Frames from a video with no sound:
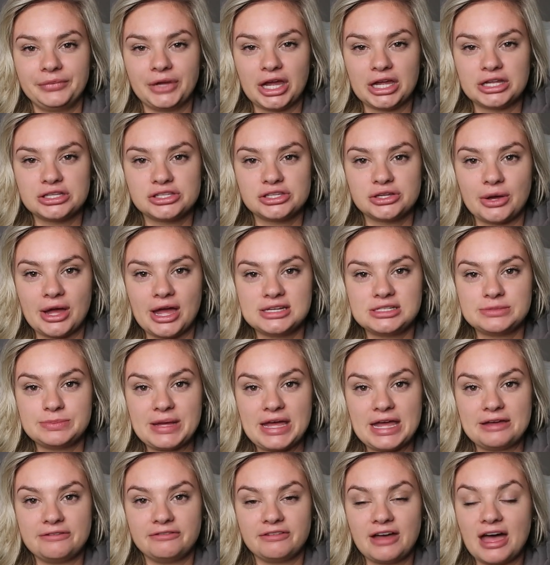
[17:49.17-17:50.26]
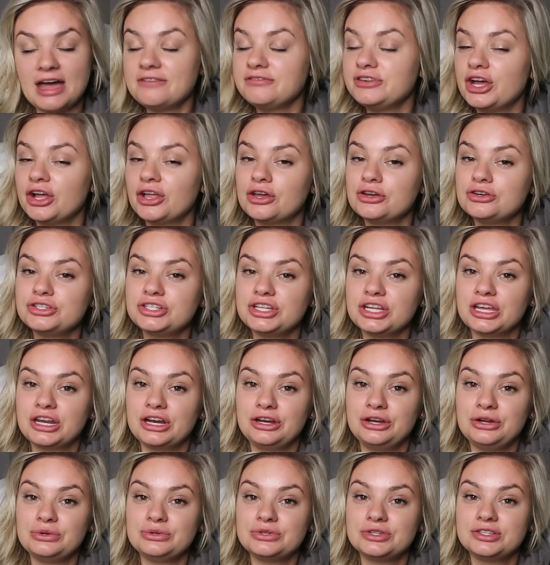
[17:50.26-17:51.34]
And so I had to pay $5 to get a
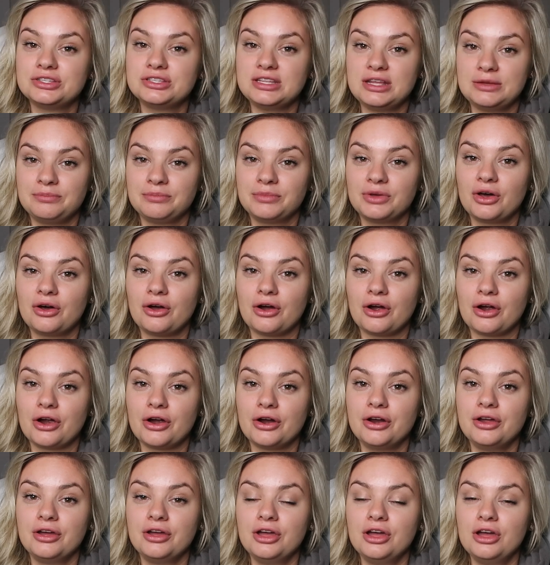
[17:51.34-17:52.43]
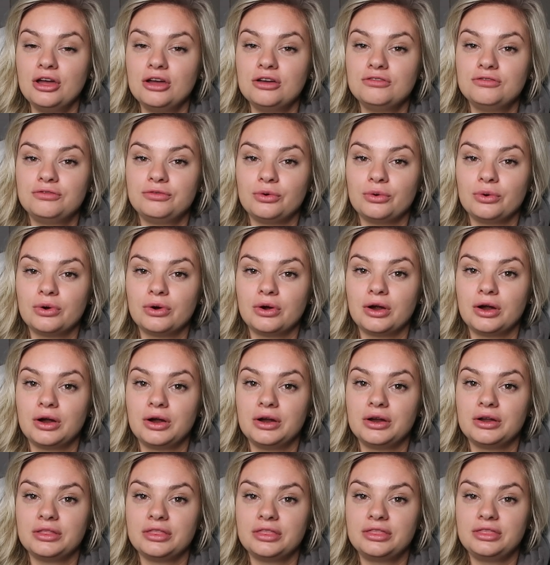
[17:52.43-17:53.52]
new SIM card
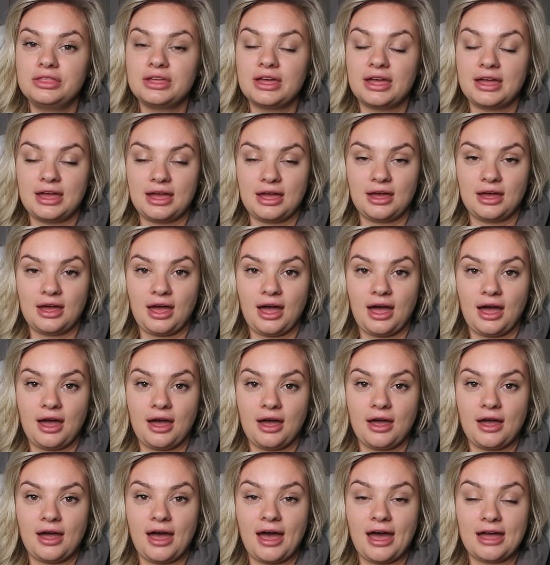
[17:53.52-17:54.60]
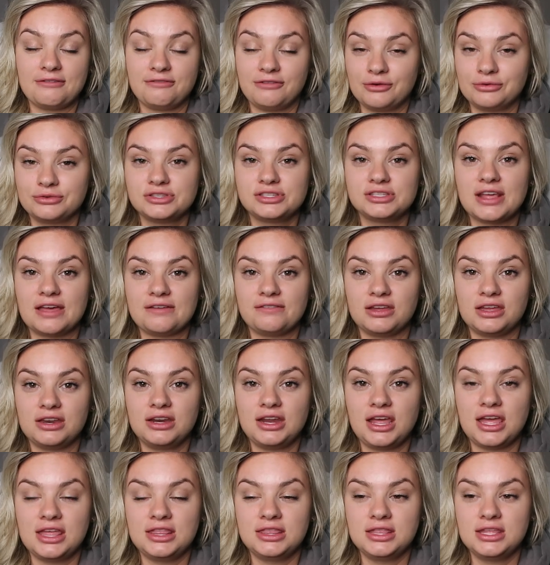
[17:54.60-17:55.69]
for the iPhone 7,
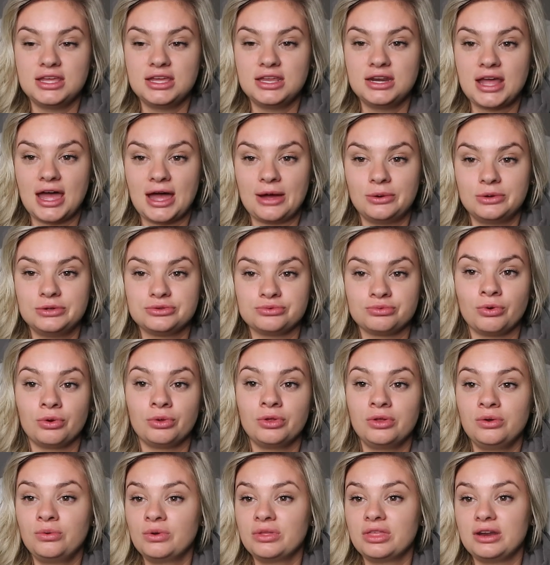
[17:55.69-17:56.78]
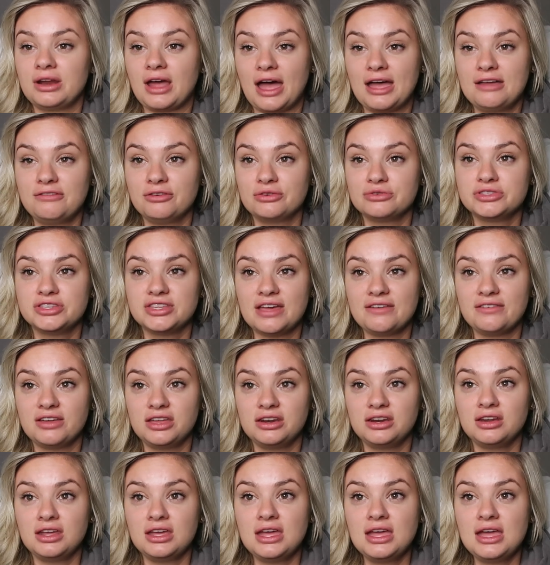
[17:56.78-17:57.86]
and then I was rolling with an iPhone
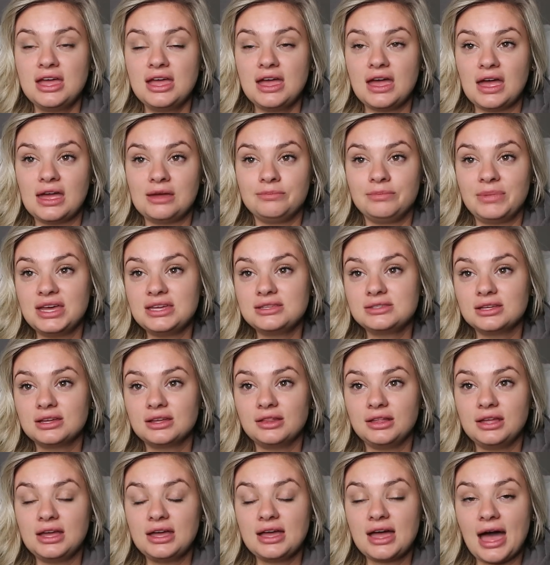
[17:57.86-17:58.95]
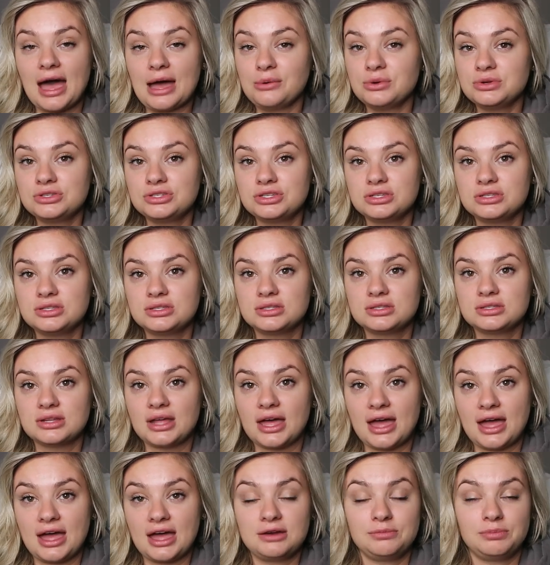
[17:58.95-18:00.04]
7, and basically I
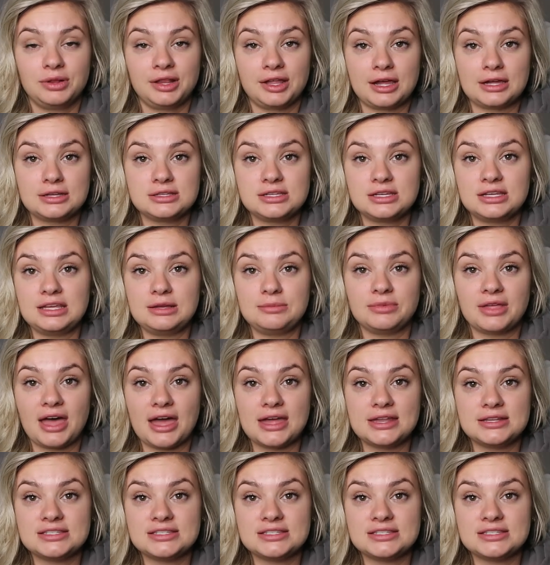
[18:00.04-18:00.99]
had planned to keep that